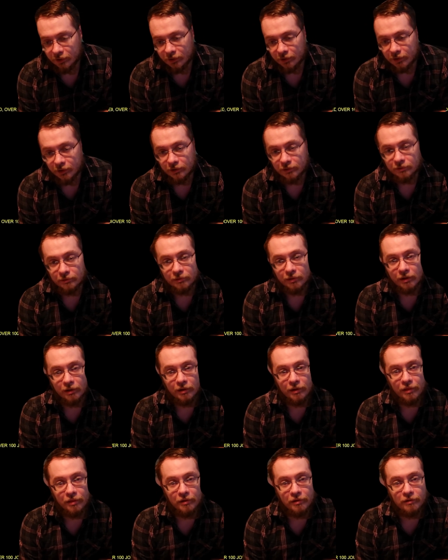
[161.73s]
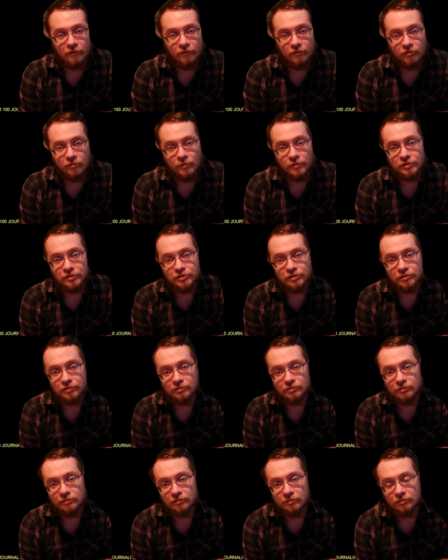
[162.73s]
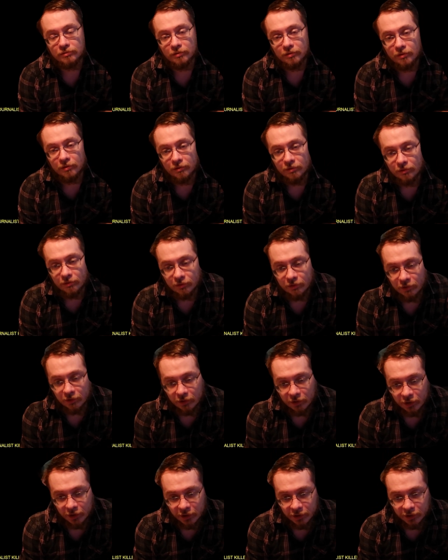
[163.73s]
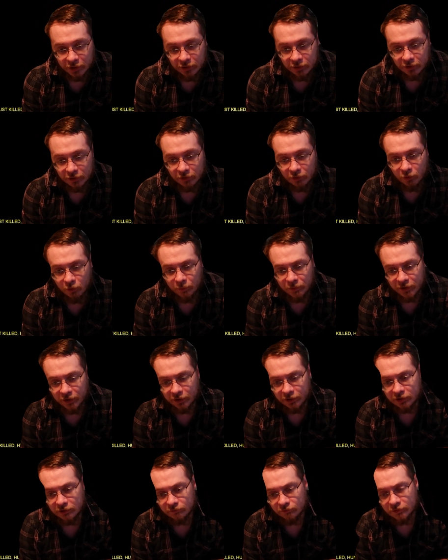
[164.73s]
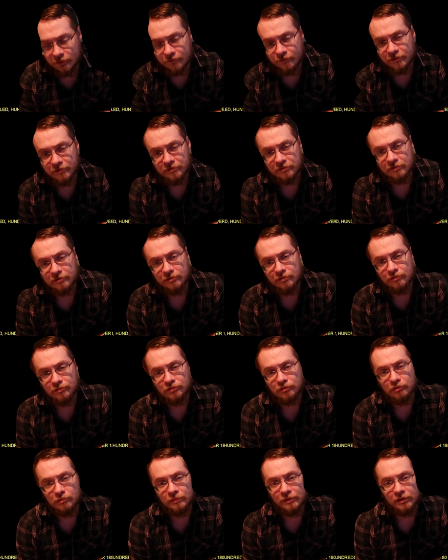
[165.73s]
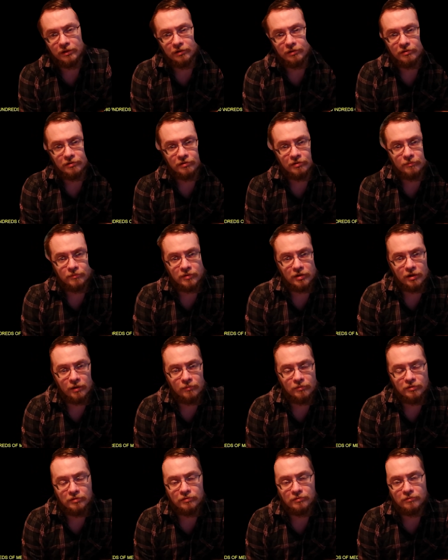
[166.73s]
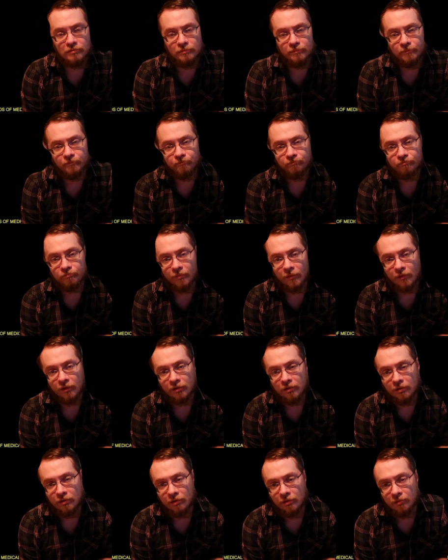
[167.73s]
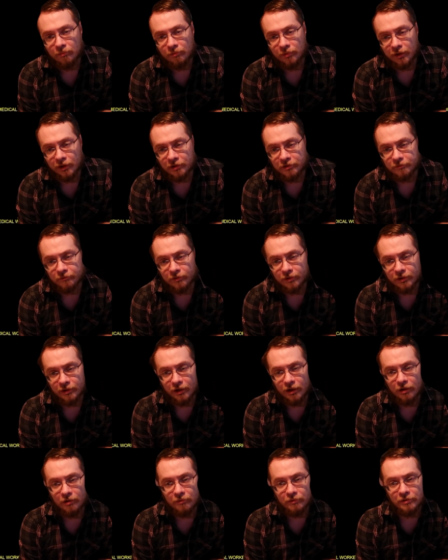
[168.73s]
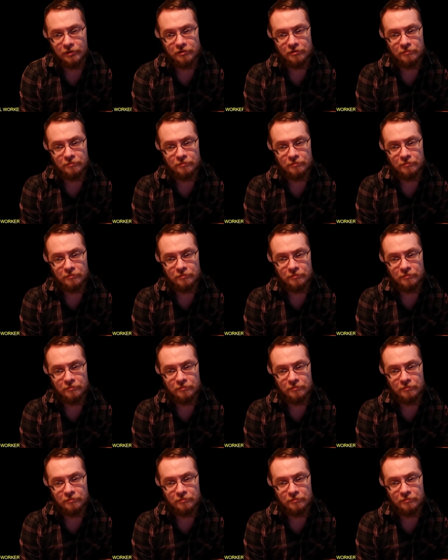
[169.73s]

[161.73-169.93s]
Again, I thank you very much. I uh, hope that I can revisit YouTube again sometime soon. But as of right now, it has